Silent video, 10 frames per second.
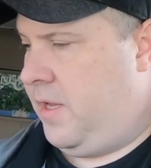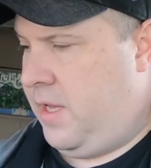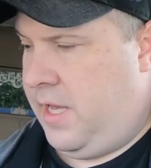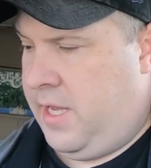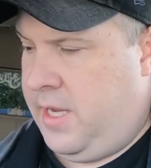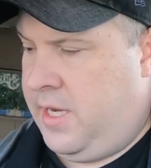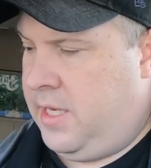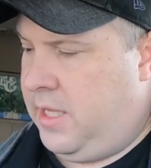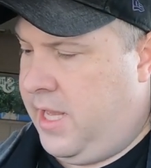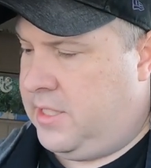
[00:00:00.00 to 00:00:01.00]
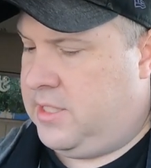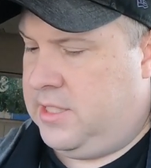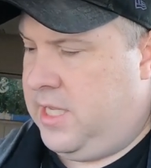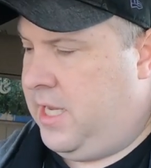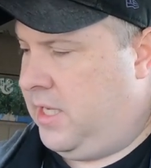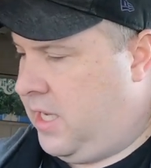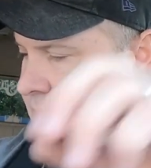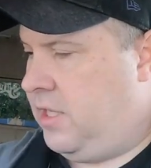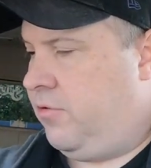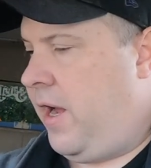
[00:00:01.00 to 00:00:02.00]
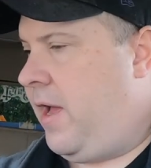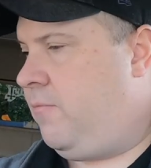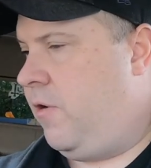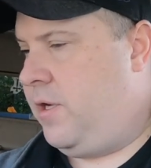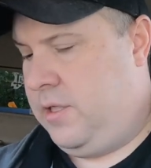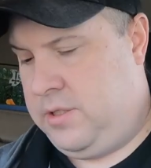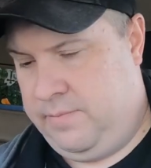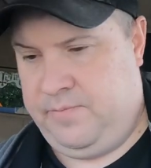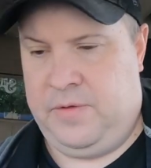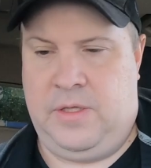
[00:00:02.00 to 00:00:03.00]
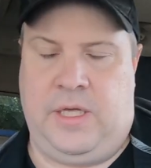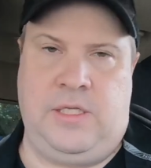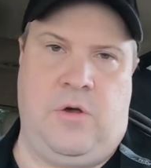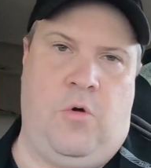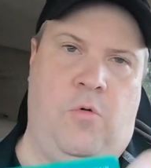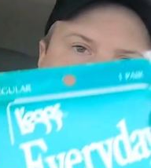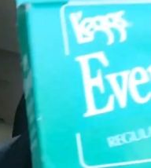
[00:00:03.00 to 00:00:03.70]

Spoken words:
And the last thing I did grab was these old